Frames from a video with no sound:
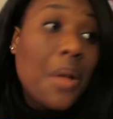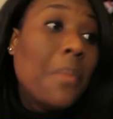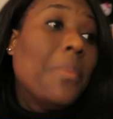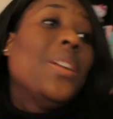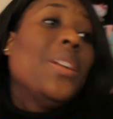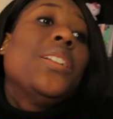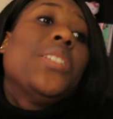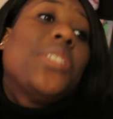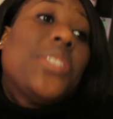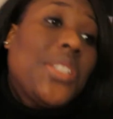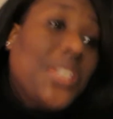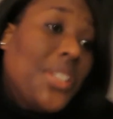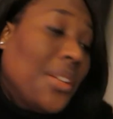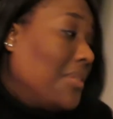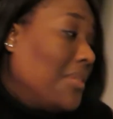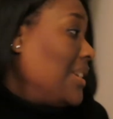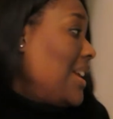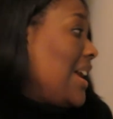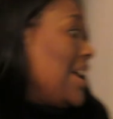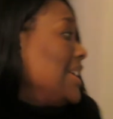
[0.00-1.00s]
But as
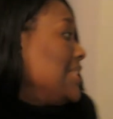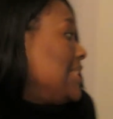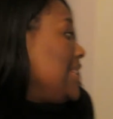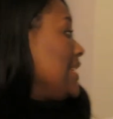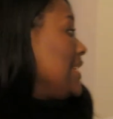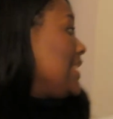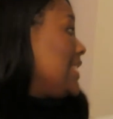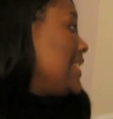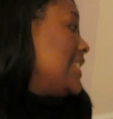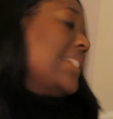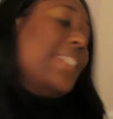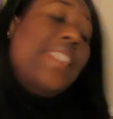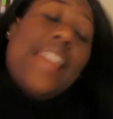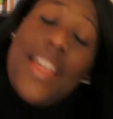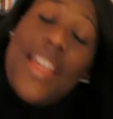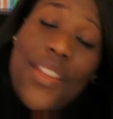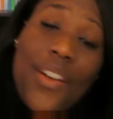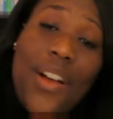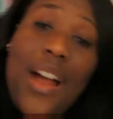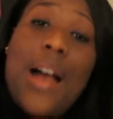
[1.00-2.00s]
soon as it's
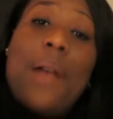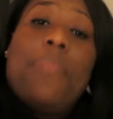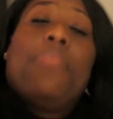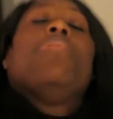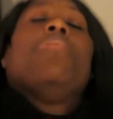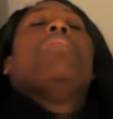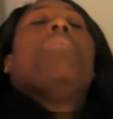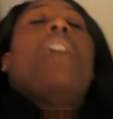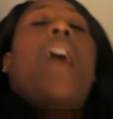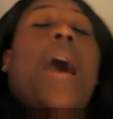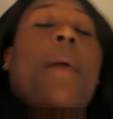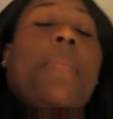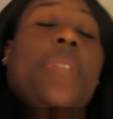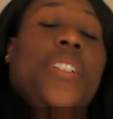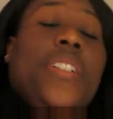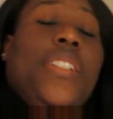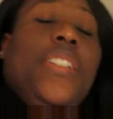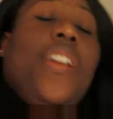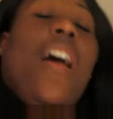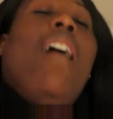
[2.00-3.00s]
together, I
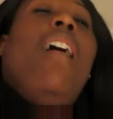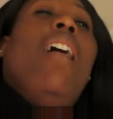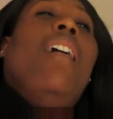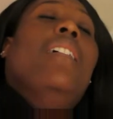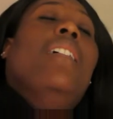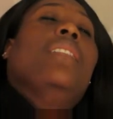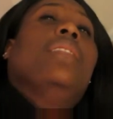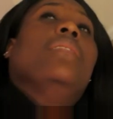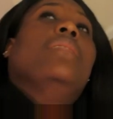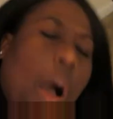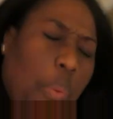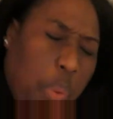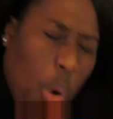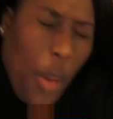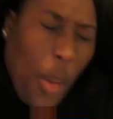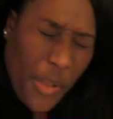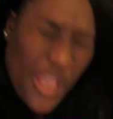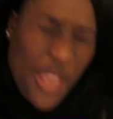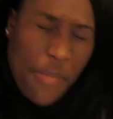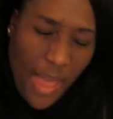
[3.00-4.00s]
promise y'all, I
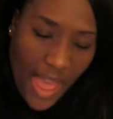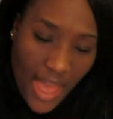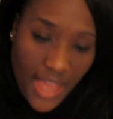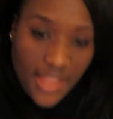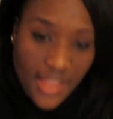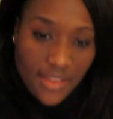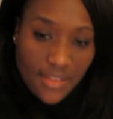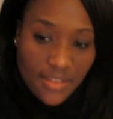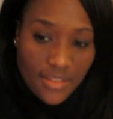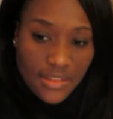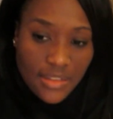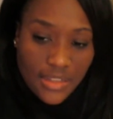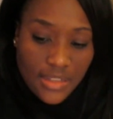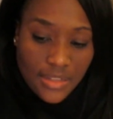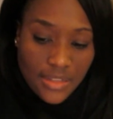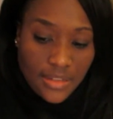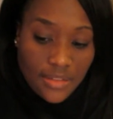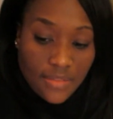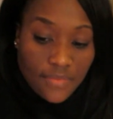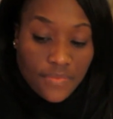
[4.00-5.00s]
will be back.
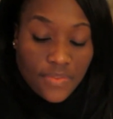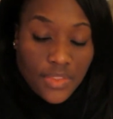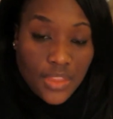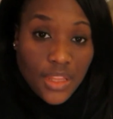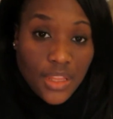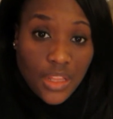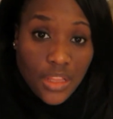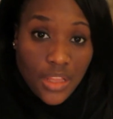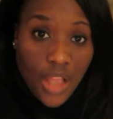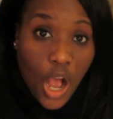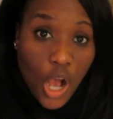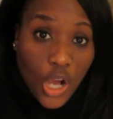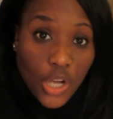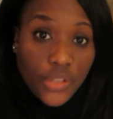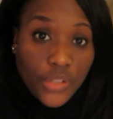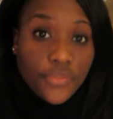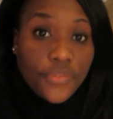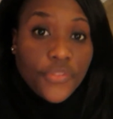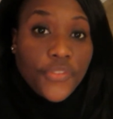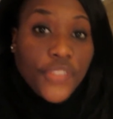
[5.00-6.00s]

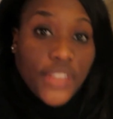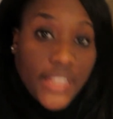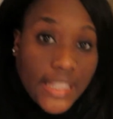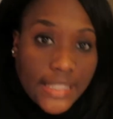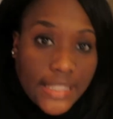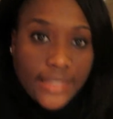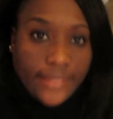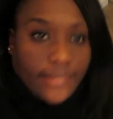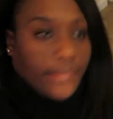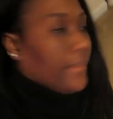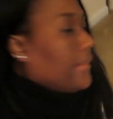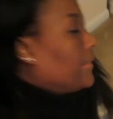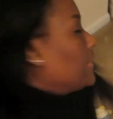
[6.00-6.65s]
Oh, fleek.